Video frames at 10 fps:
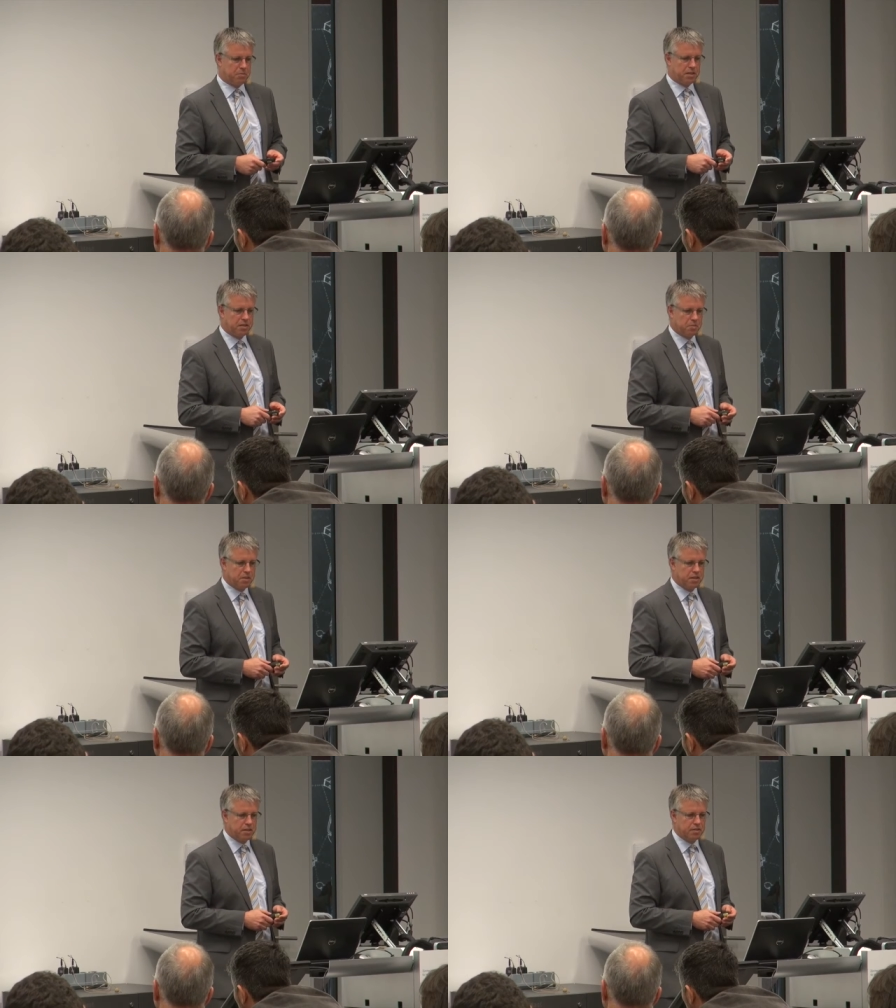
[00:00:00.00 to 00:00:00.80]

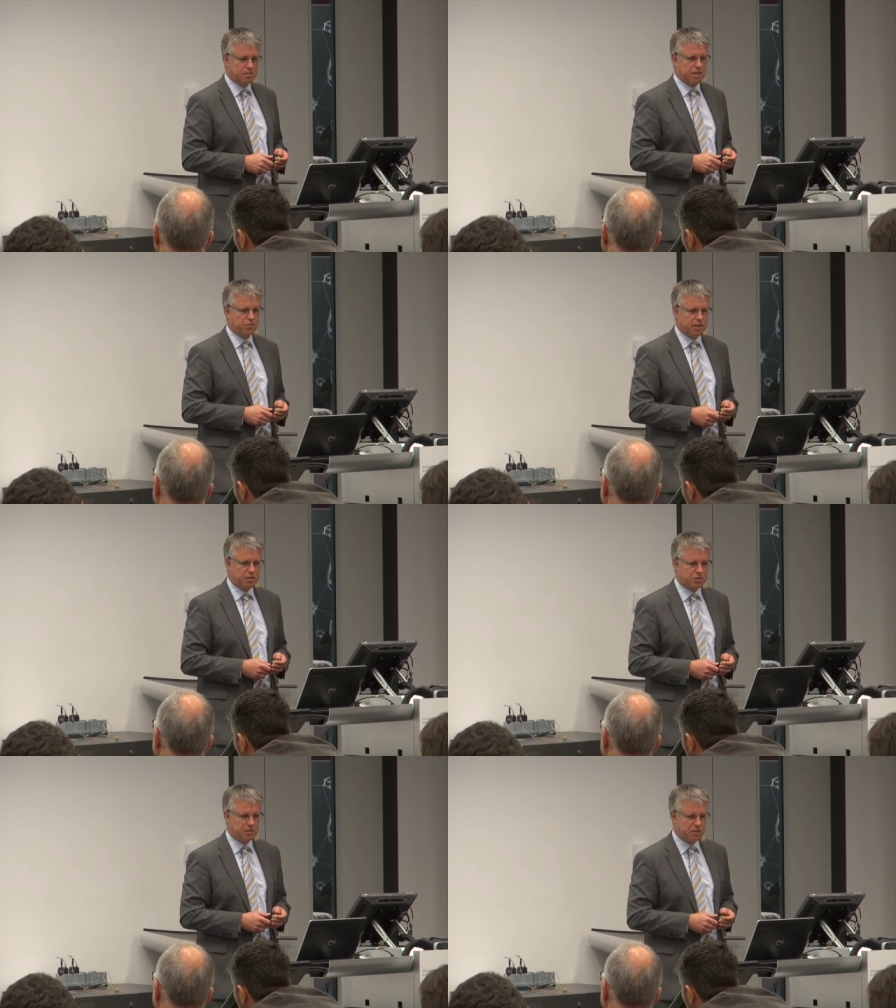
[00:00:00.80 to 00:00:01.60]
applicable in manufacturing